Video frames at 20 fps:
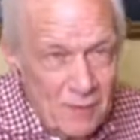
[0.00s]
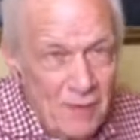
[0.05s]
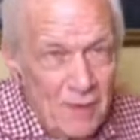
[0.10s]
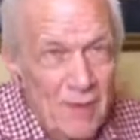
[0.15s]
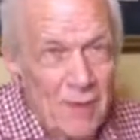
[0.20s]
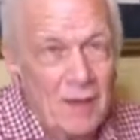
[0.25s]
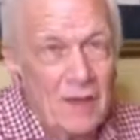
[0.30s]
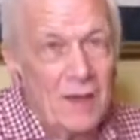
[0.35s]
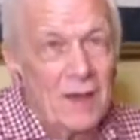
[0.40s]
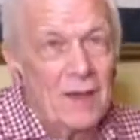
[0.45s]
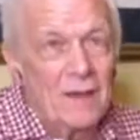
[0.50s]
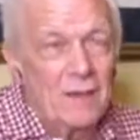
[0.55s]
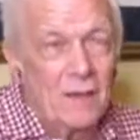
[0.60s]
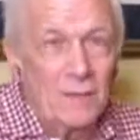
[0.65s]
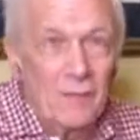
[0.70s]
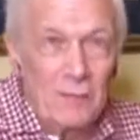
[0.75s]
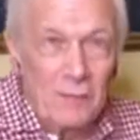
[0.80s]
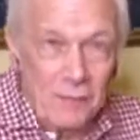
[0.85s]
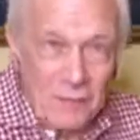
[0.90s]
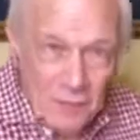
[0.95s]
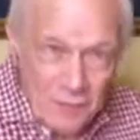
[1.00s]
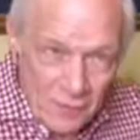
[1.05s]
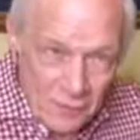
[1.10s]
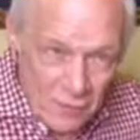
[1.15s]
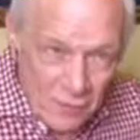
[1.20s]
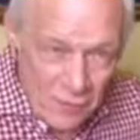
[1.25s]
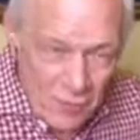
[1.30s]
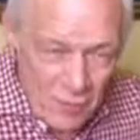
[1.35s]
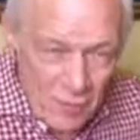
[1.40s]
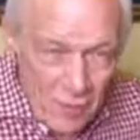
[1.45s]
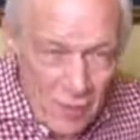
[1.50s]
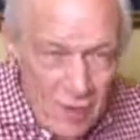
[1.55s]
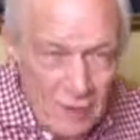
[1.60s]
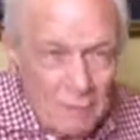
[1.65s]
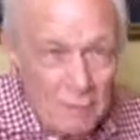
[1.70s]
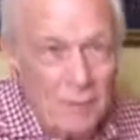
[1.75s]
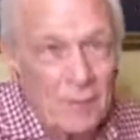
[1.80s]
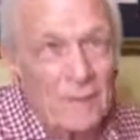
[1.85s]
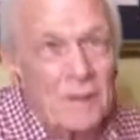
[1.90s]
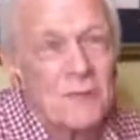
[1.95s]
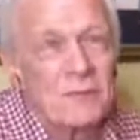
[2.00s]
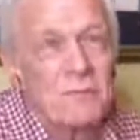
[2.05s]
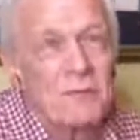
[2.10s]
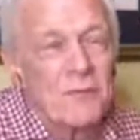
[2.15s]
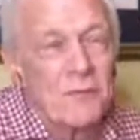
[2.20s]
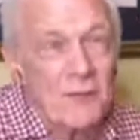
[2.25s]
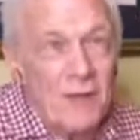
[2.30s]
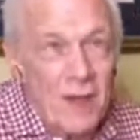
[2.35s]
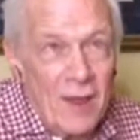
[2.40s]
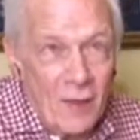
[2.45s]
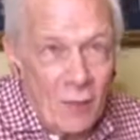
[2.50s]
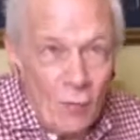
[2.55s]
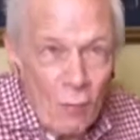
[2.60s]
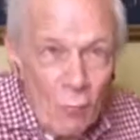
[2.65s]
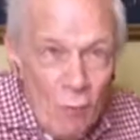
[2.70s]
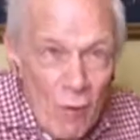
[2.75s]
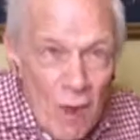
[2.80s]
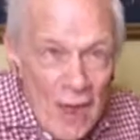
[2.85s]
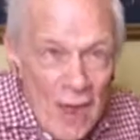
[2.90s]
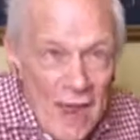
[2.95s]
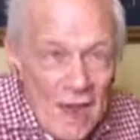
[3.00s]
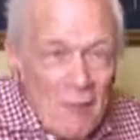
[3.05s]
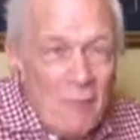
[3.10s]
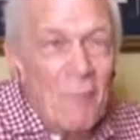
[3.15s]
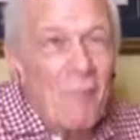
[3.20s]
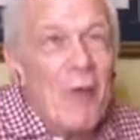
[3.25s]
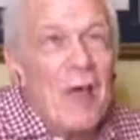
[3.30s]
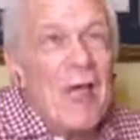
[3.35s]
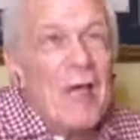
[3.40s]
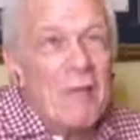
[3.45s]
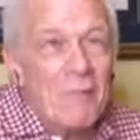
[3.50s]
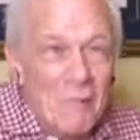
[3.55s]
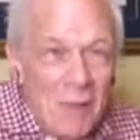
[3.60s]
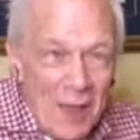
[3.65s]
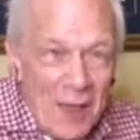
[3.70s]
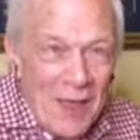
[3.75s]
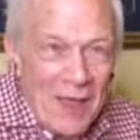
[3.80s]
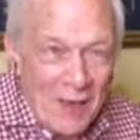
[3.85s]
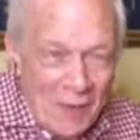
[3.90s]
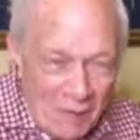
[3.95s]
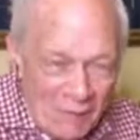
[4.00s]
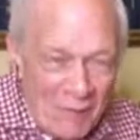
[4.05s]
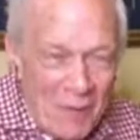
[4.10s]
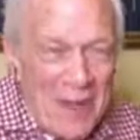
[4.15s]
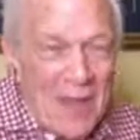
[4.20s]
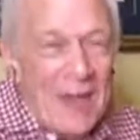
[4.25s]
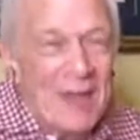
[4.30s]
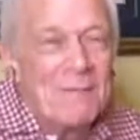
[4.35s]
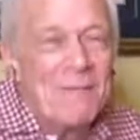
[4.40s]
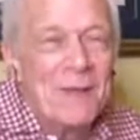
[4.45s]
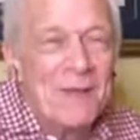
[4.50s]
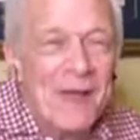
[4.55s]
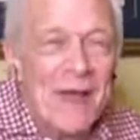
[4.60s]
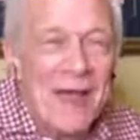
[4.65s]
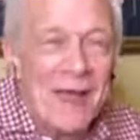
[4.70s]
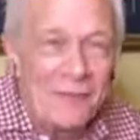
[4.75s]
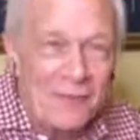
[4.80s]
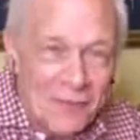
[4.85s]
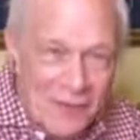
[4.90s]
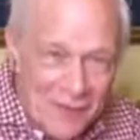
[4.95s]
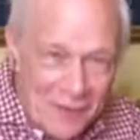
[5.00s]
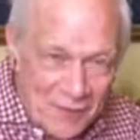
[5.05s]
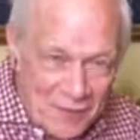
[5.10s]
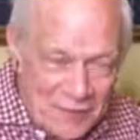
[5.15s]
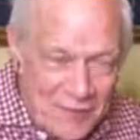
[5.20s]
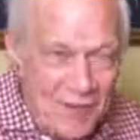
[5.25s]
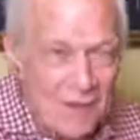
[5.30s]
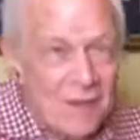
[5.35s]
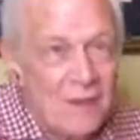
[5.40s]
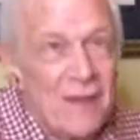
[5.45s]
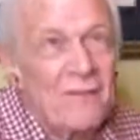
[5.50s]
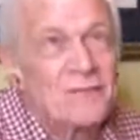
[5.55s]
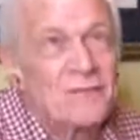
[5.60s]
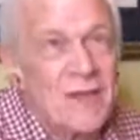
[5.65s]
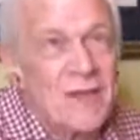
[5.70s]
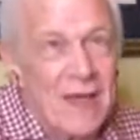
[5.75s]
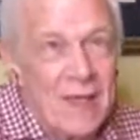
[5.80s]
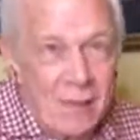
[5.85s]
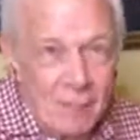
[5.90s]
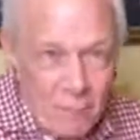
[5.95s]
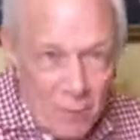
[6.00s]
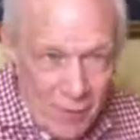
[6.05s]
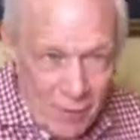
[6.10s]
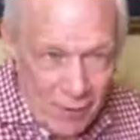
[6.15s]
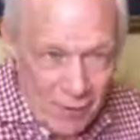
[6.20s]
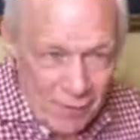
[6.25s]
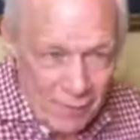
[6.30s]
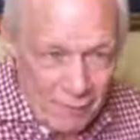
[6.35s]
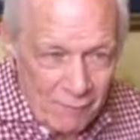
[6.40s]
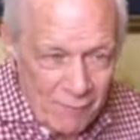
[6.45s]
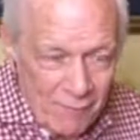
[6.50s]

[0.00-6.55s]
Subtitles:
I don't know if you know it or not, but Elizabeth and I are way, way, way, way beyond the years of childbearing.